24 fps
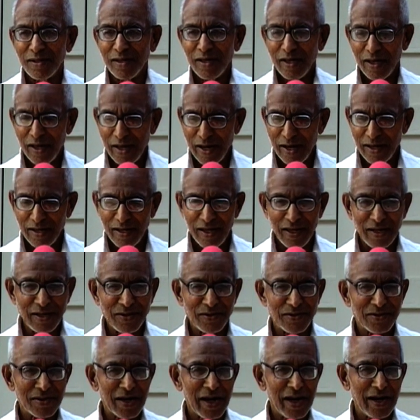And
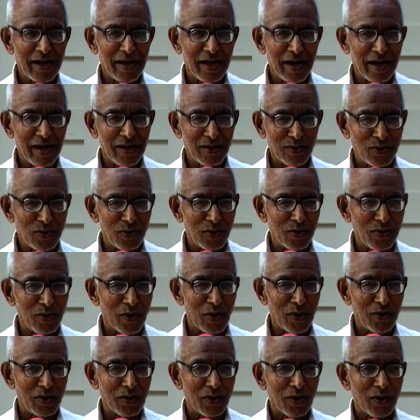inside air should
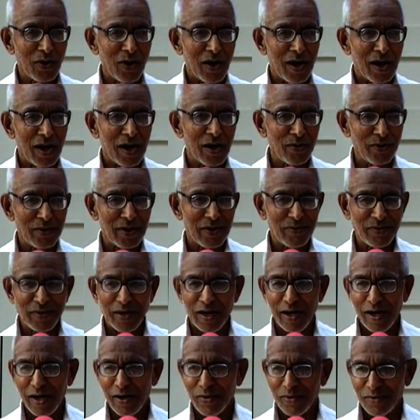not go out of the
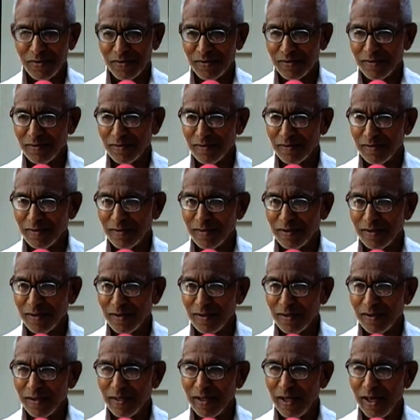house.
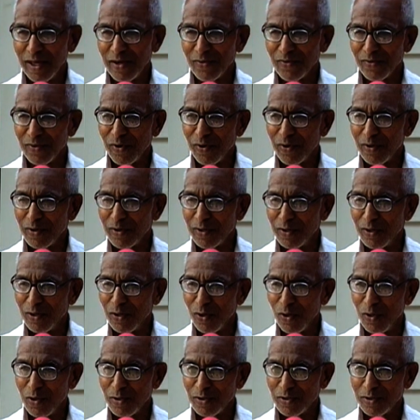Therefore,
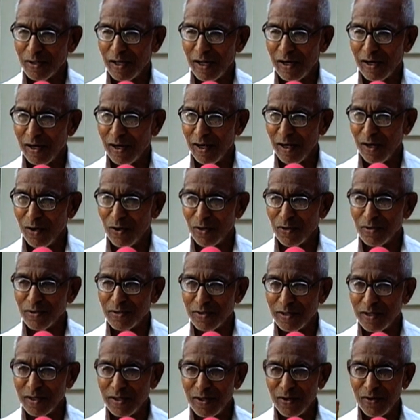doors are
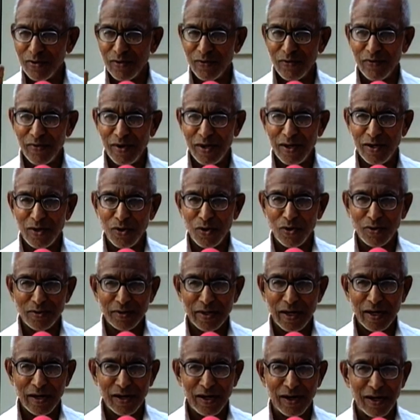closed, windows
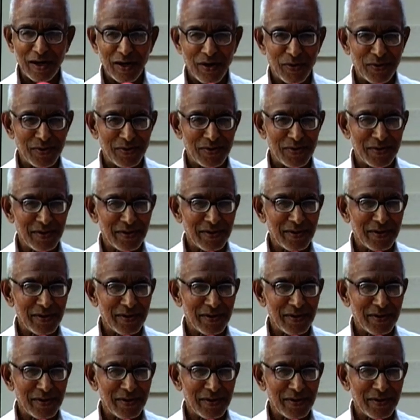are closed.